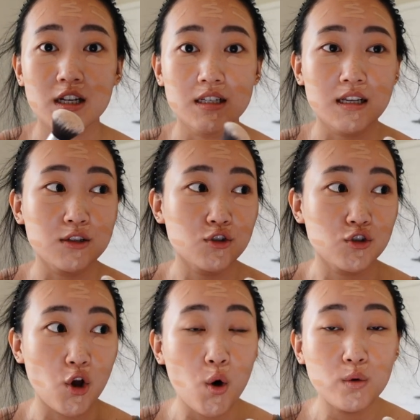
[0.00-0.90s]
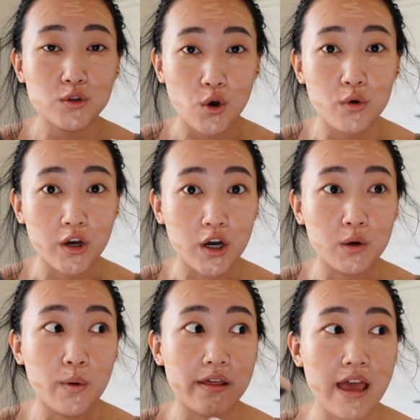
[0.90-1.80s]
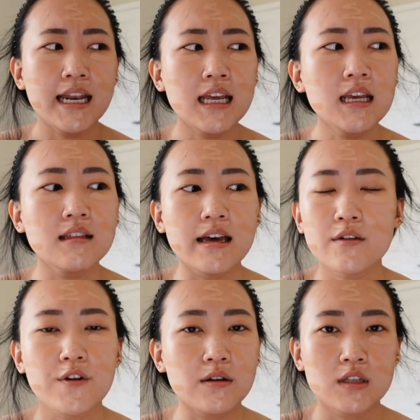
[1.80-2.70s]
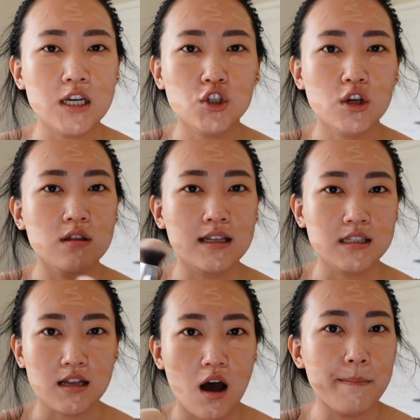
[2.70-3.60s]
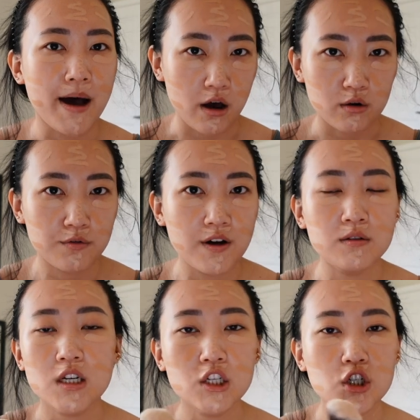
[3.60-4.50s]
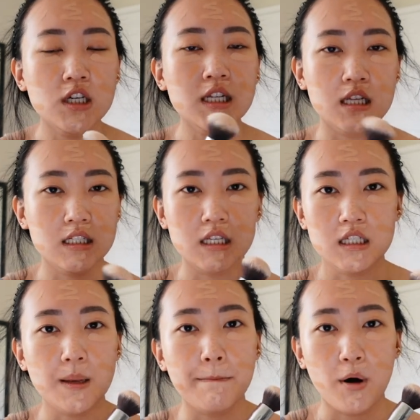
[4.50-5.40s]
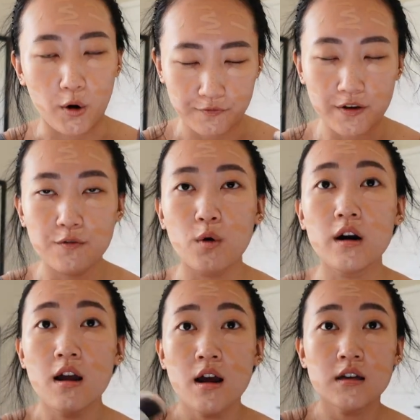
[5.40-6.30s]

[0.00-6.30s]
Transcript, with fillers: It is so, so good with any like foundation foundation that's not powder foundation, this is perfect for.